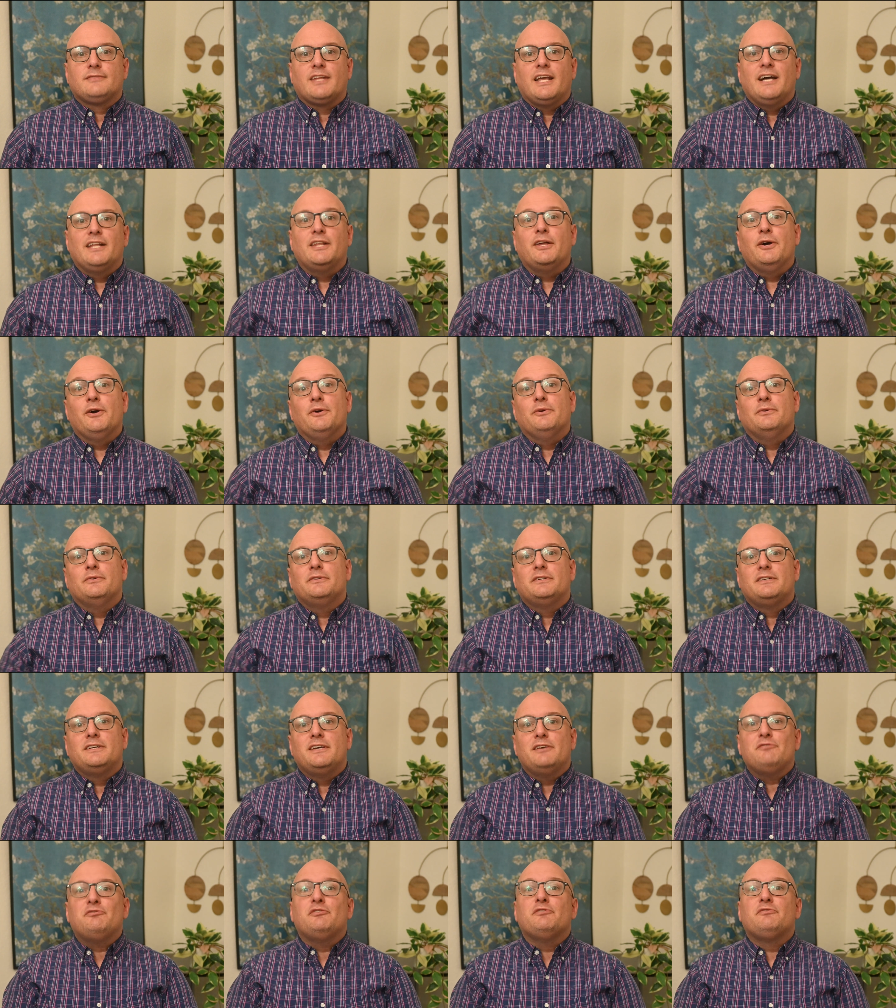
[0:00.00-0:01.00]
Hello.
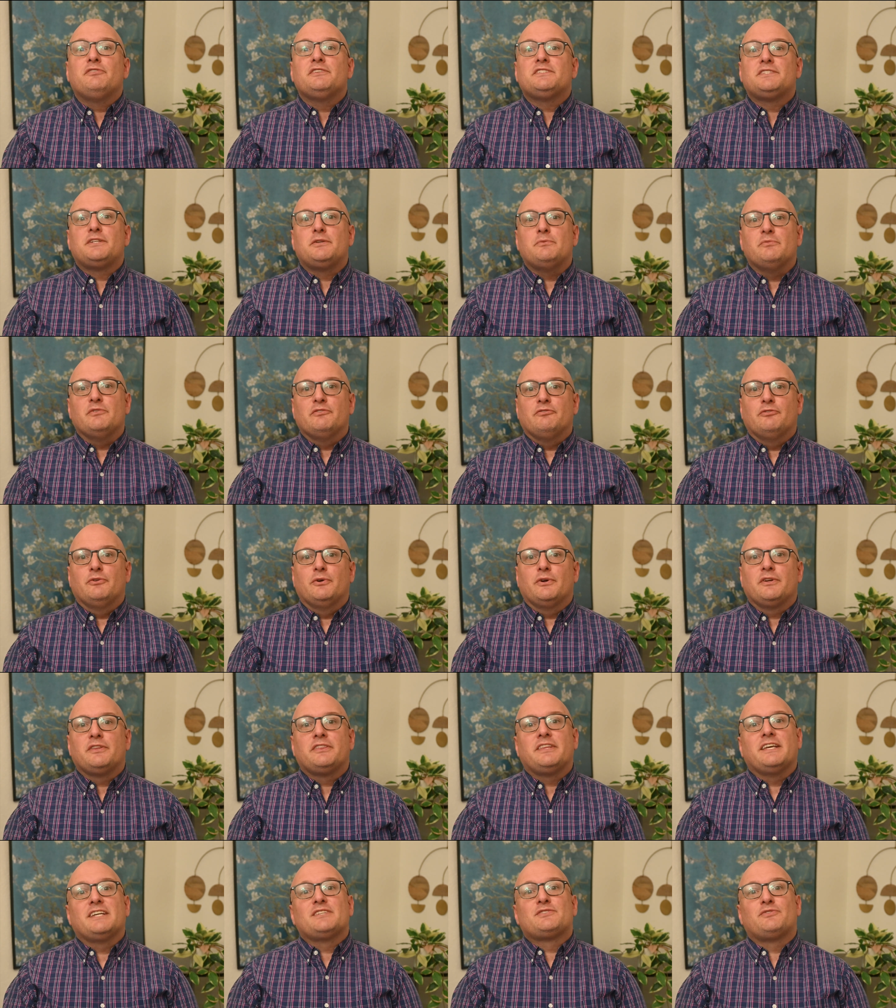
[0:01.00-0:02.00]
If you visited before,
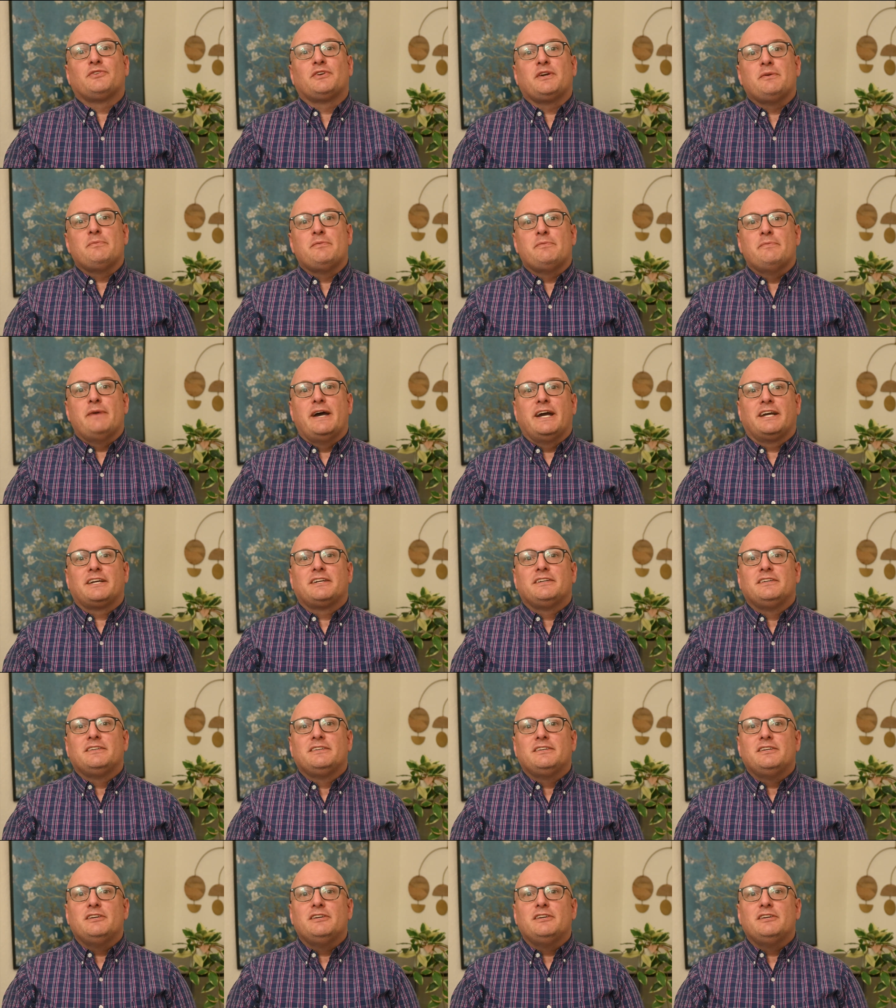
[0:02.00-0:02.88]
thanks for coming back.